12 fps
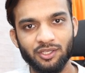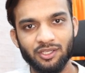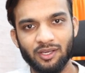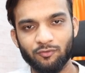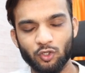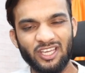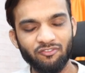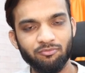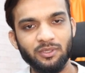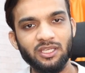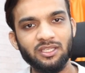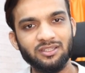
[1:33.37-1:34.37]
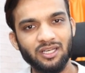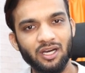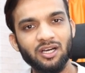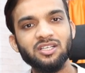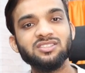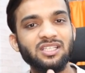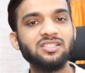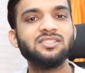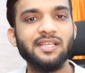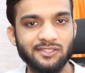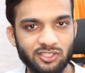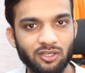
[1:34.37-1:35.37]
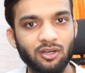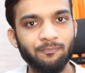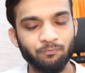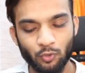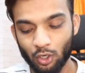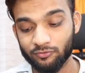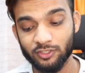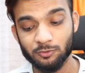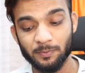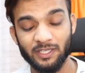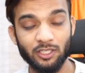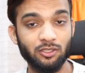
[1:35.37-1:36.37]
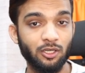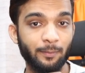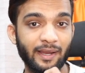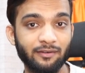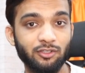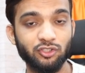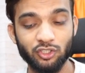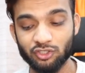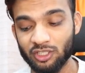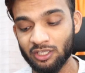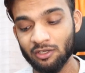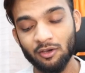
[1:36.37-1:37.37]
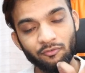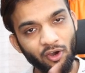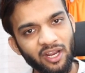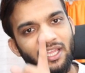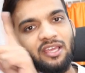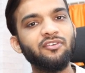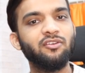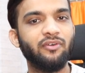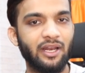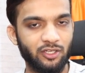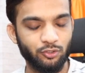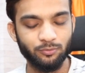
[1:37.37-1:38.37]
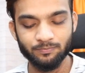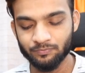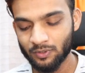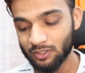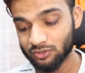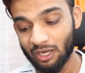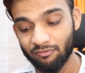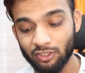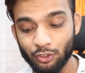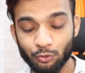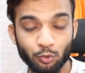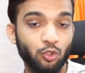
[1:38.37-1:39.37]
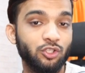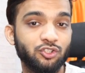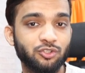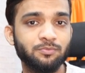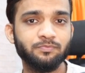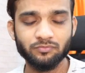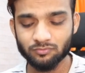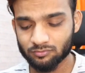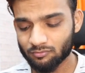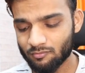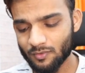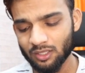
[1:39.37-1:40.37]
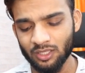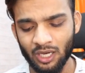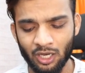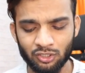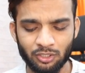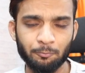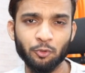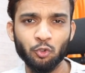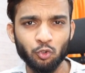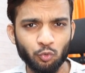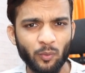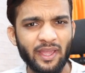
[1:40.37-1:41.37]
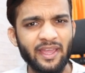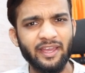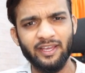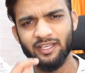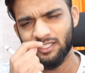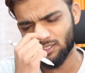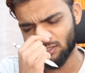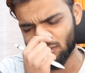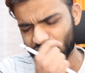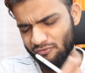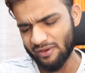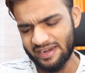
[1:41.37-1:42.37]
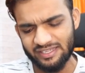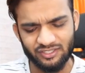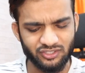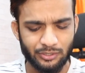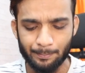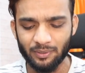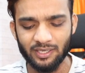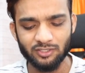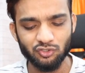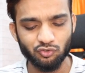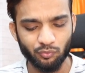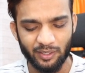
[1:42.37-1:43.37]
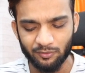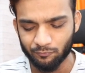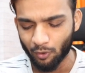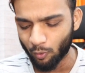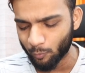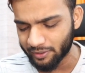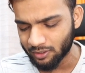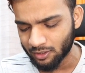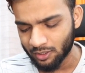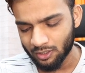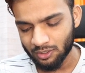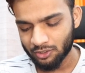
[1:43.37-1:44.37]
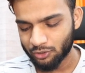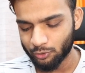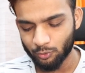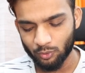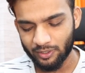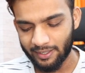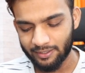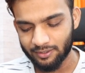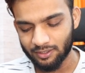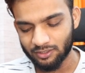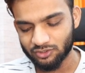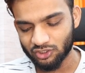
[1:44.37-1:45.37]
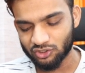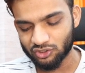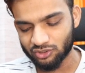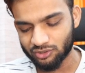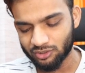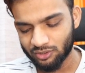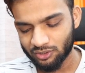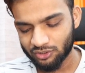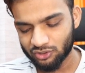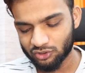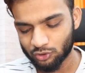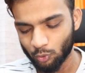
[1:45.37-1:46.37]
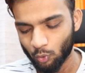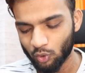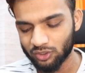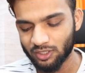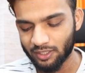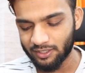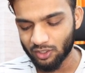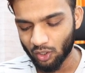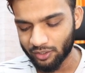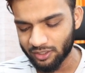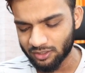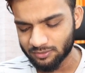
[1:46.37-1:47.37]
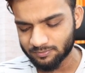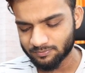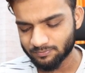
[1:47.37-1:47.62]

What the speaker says: You have to give me the successor of this particular binary search tree for a given value. So, how will you do this? Now, the brute way is very simple and straightforward. You can just store the in-order.